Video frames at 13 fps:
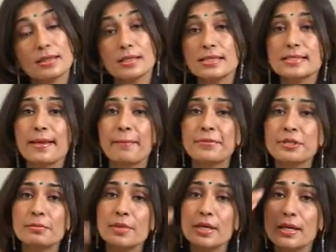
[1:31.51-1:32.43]
This
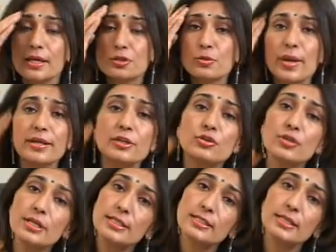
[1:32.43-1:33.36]
septum is
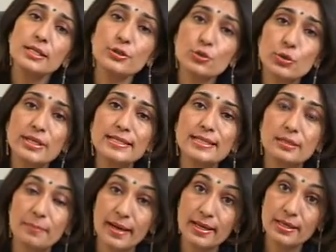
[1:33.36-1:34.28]
very easily
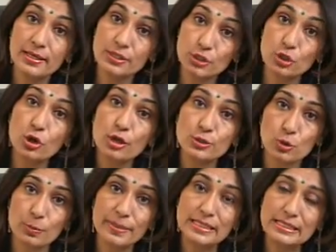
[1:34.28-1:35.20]
treated by
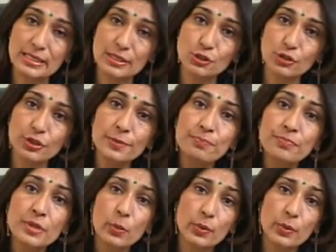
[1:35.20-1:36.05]
hysteroscopic surgery,